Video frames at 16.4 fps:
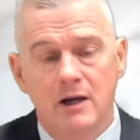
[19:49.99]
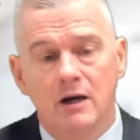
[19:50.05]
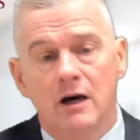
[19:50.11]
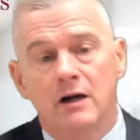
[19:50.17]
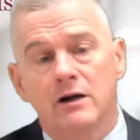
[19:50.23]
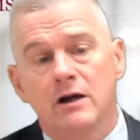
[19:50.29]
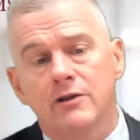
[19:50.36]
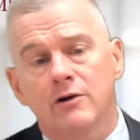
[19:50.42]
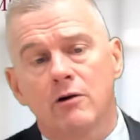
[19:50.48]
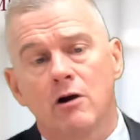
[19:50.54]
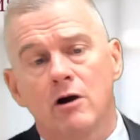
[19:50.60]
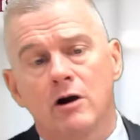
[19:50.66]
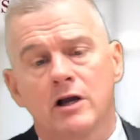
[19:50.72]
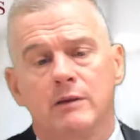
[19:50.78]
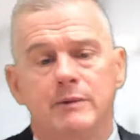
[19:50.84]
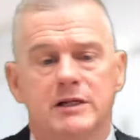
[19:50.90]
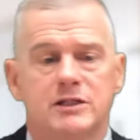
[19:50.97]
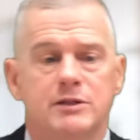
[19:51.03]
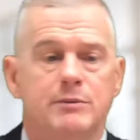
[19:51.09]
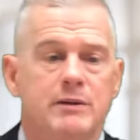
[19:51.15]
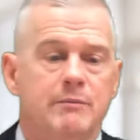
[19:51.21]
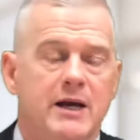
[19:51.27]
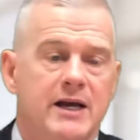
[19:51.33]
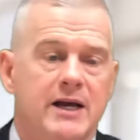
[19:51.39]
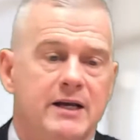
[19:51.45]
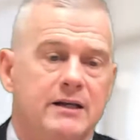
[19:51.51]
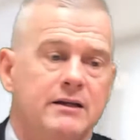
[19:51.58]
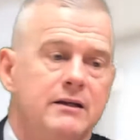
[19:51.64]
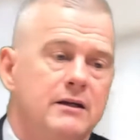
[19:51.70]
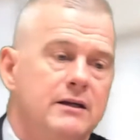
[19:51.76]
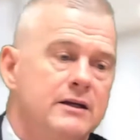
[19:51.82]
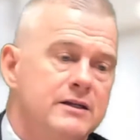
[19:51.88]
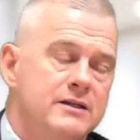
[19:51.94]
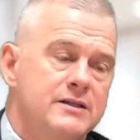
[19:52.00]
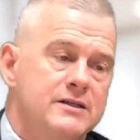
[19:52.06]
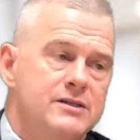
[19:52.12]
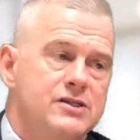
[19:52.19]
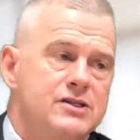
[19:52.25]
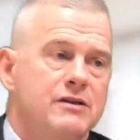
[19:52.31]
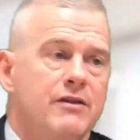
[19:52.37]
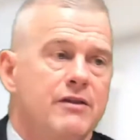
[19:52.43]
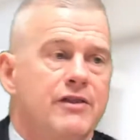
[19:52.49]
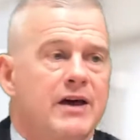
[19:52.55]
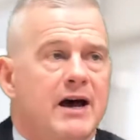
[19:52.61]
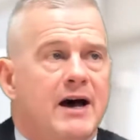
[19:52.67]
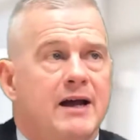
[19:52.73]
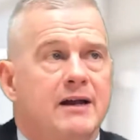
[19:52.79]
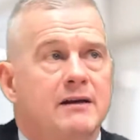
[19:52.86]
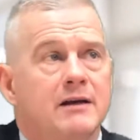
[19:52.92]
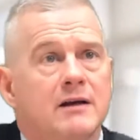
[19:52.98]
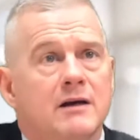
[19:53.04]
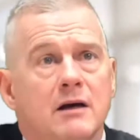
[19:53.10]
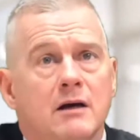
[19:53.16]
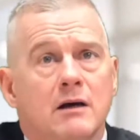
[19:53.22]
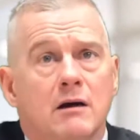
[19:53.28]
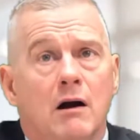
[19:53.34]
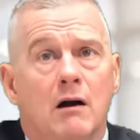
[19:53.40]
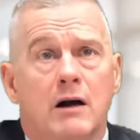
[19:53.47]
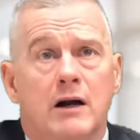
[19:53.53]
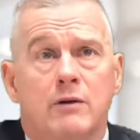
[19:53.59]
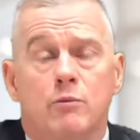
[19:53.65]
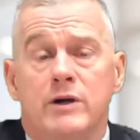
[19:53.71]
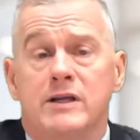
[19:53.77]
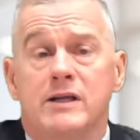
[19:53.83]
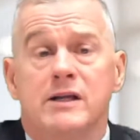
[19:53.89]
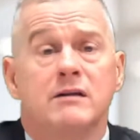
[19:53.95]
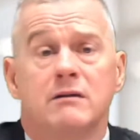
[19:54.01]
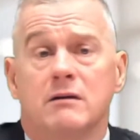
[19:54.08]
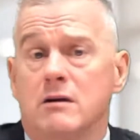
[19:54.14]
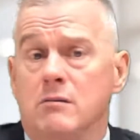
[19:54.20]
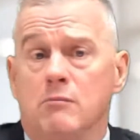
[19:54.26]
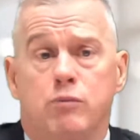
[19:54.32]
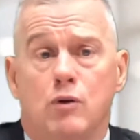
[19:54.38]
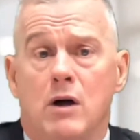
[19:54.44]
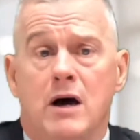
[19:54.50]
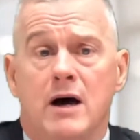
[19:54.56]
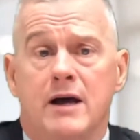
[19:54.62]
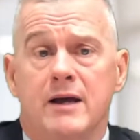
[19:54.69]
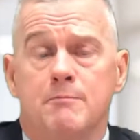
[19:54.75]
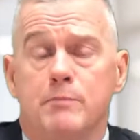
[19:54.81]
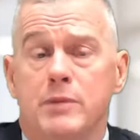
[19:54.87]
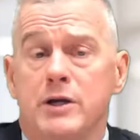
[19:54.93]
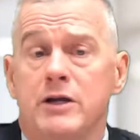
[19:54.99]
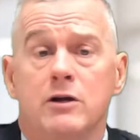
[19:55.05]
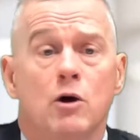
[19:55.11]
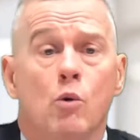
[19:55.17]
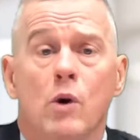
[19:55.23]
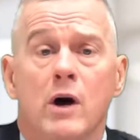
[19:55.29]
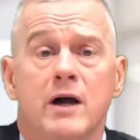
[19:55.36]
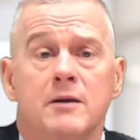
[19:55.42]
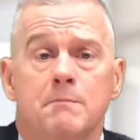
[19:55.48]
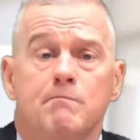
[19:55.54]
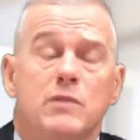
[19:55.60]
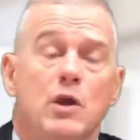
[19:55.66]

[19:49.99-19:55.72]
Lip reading: Another argument to be made is that, all right, we didn't comply, but you know what?